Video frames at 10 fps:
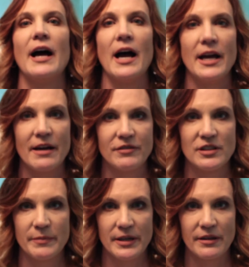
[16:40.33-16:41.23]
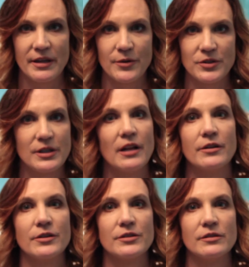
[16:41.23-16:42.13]
I have to spend
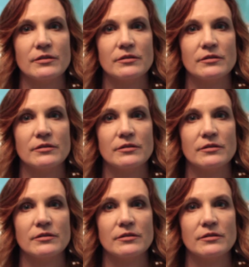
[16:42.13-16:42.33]
$1,000.